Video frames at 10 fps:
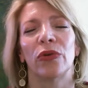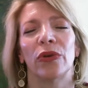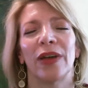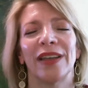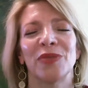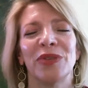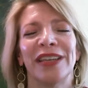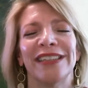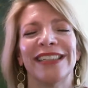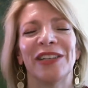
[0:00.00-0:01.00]
As we
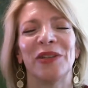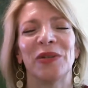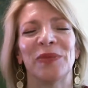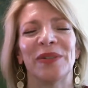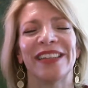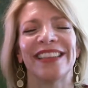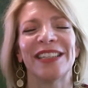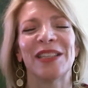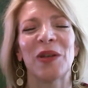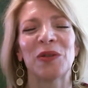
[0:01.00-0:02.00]
continue to breathe,
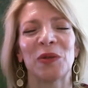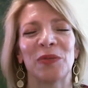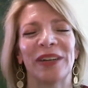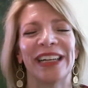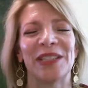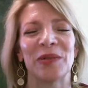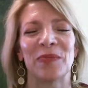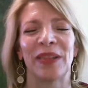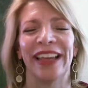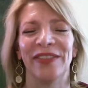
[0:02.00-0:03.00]
let's also bring in some
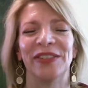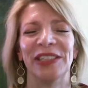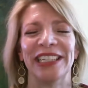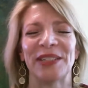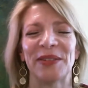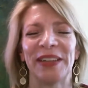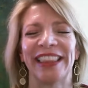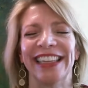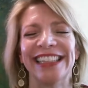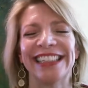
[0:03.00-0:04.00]
playfulness with
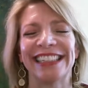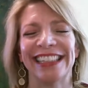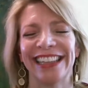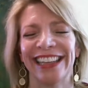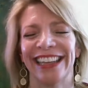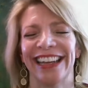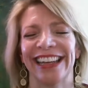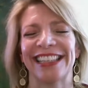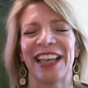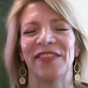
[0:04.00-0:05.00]
it. Because
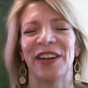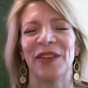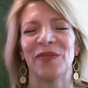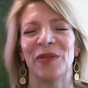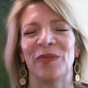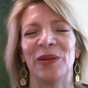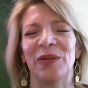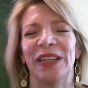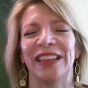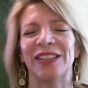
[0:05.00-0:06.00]
I find with
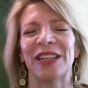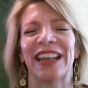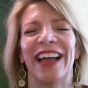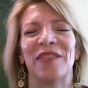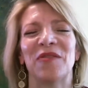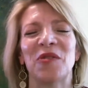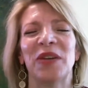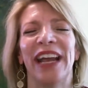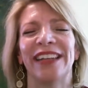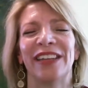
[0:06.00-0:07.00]
beauty, there's a lot of
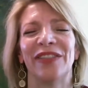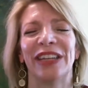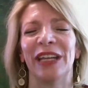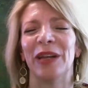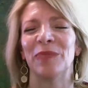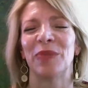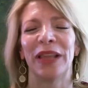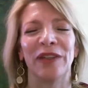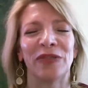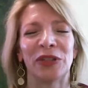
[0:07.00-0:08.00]
creativity and
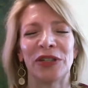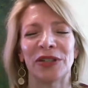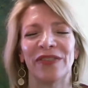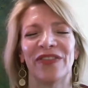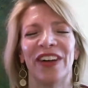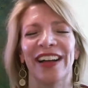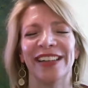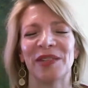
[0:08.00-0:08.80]
playfulness and fun as